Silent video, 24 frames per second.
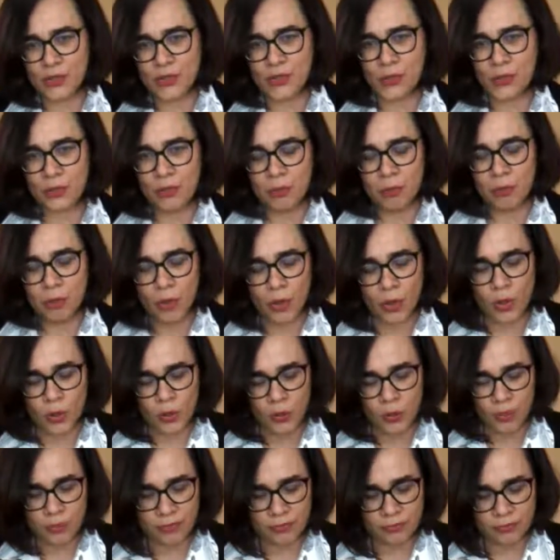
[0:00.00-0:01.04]
so more
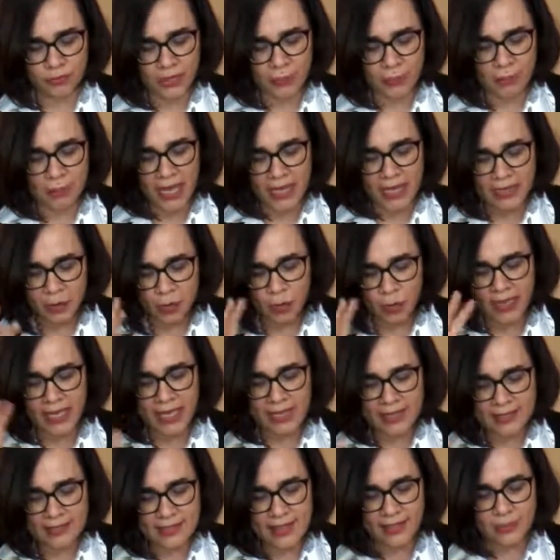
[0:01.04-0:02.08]
of when
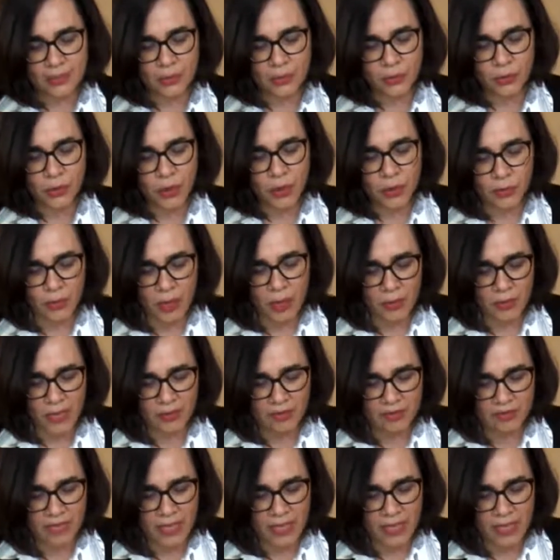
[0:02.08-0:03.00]
I started to go around in